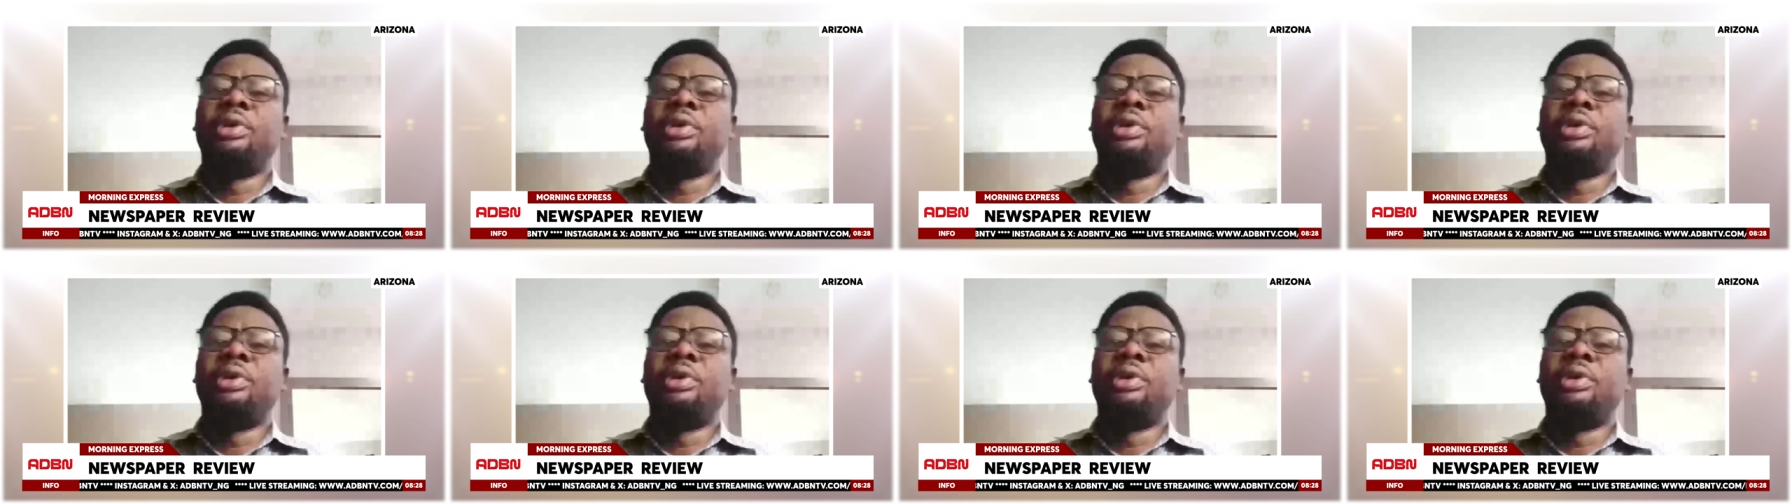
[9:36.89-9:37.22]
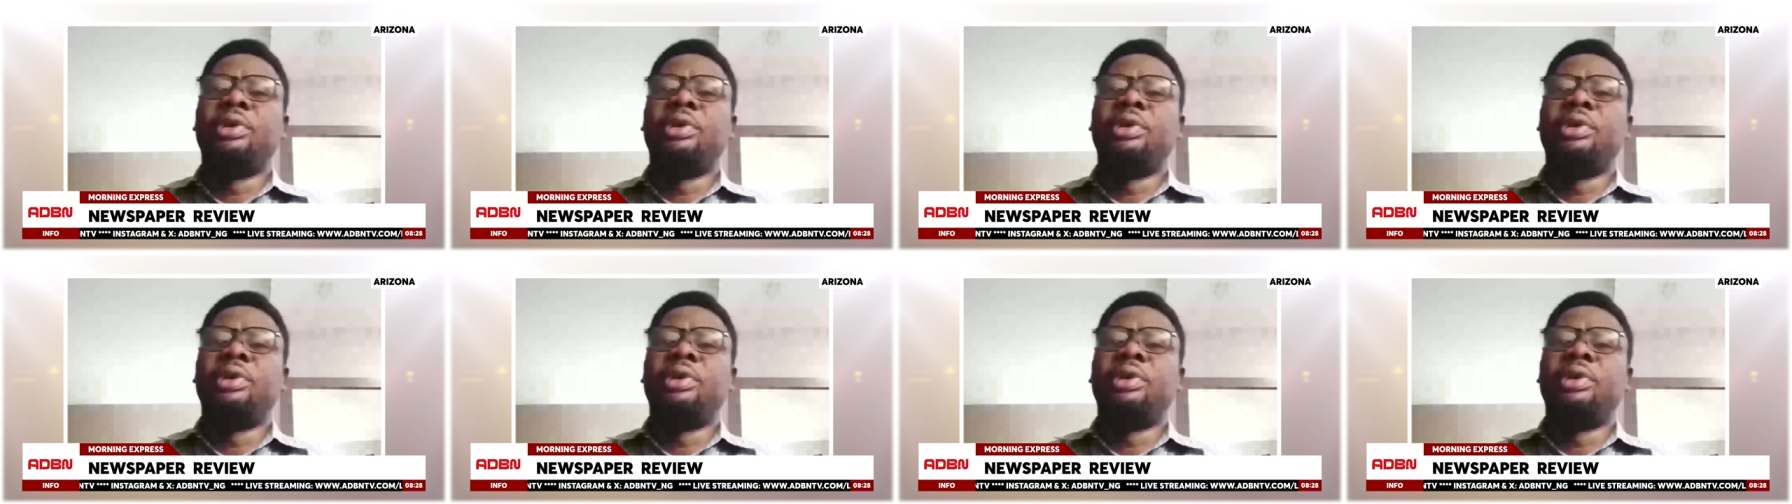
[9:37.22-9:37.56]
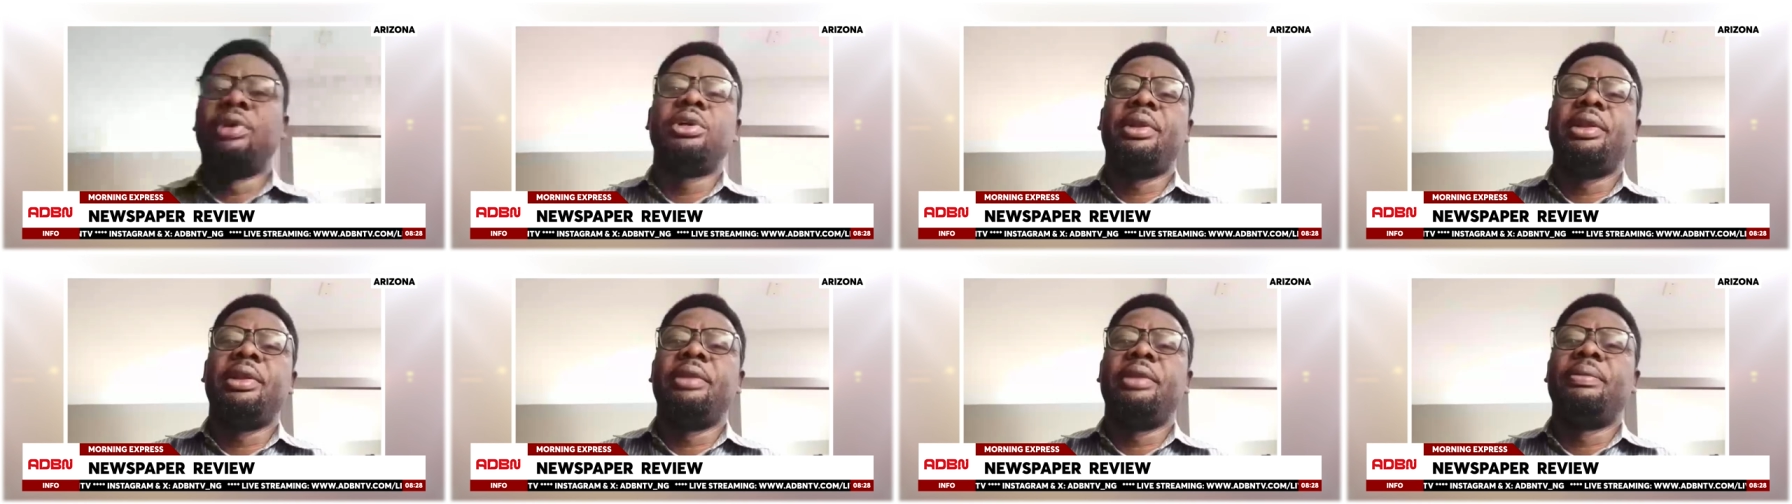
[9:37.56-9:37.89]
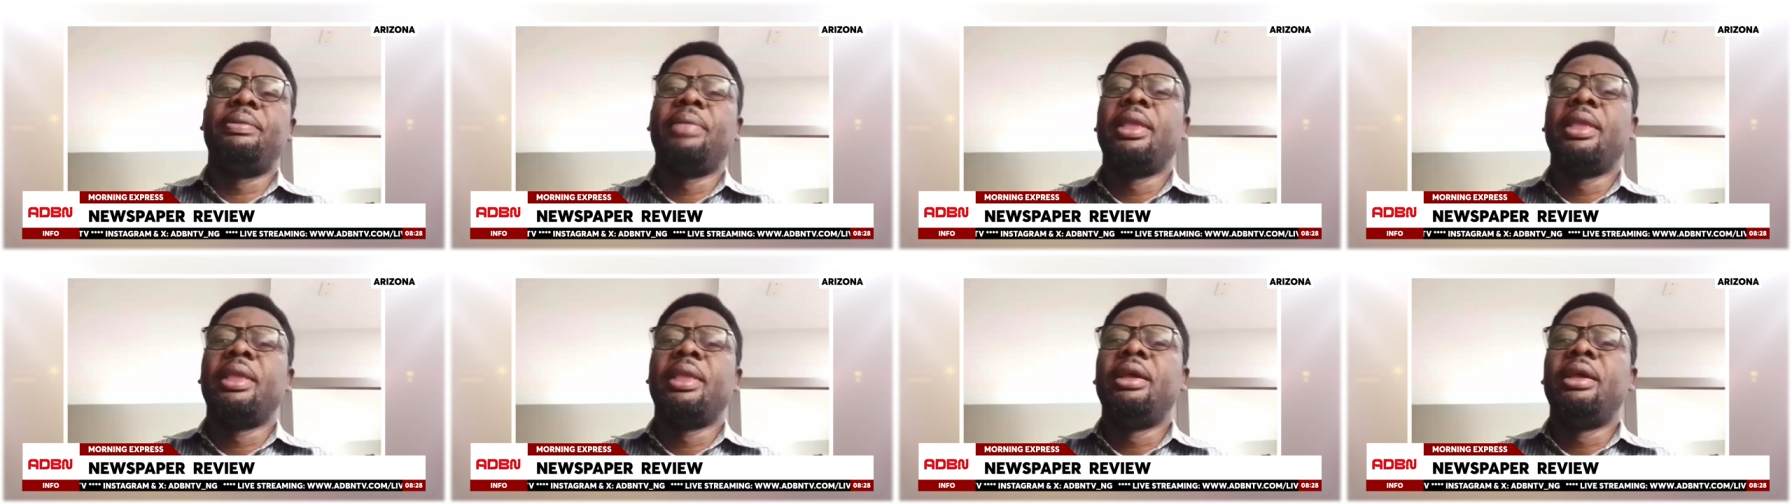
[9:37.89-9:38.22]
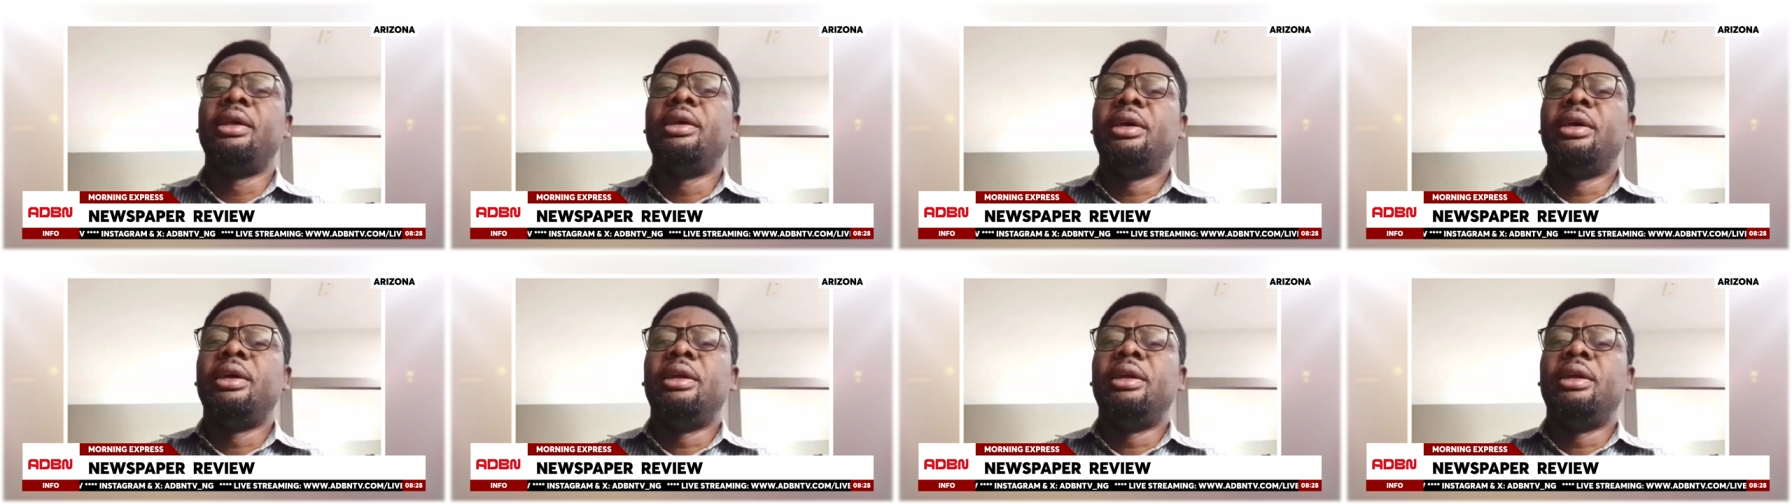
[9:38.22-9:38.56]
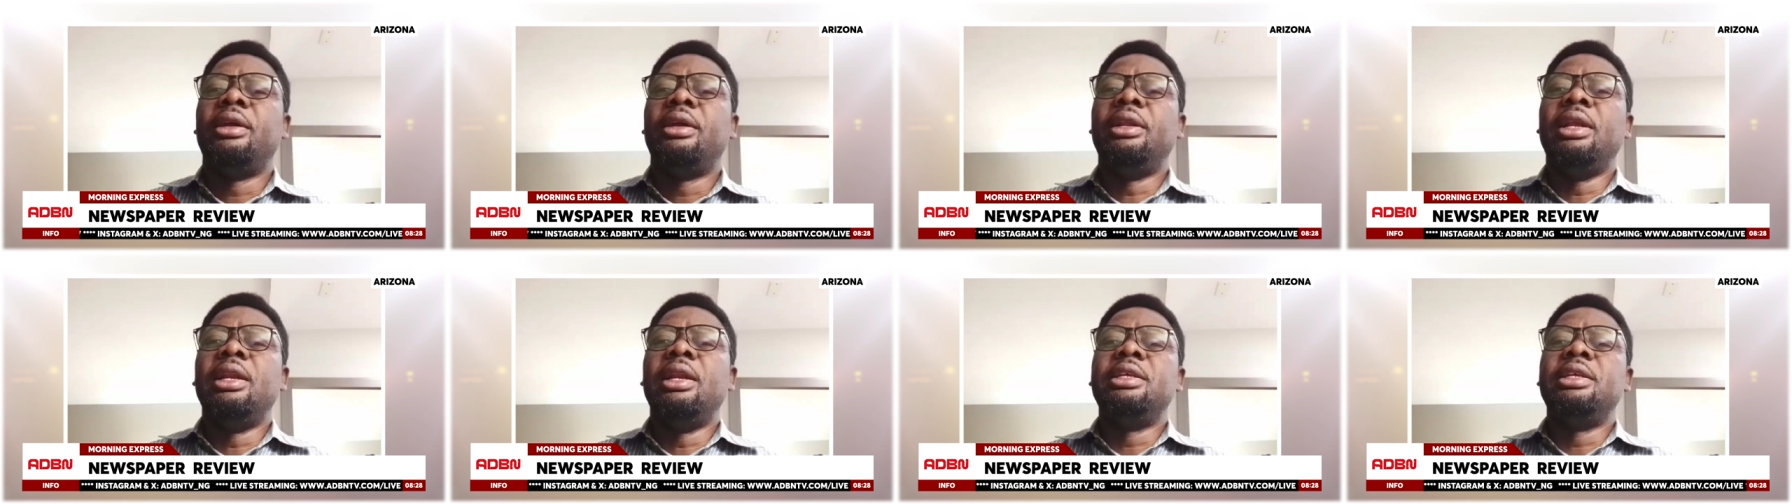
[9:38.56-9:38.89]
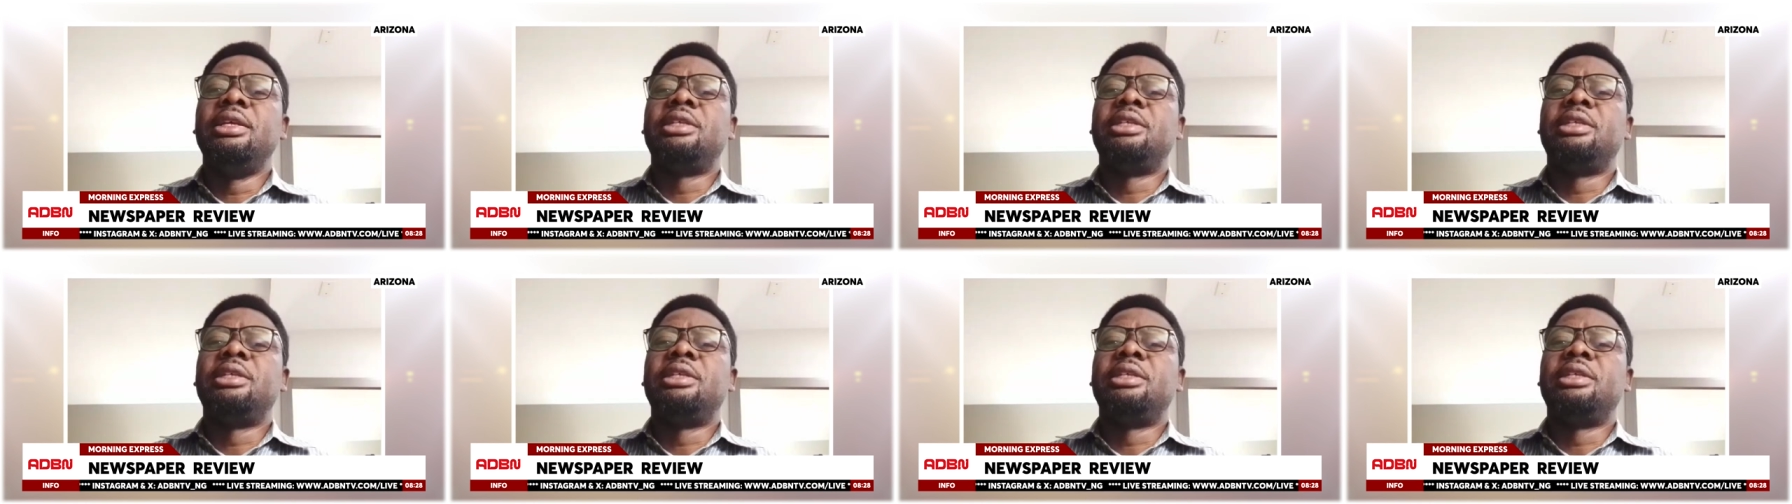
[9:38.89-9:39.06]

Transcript: When you go there, you see what is happening.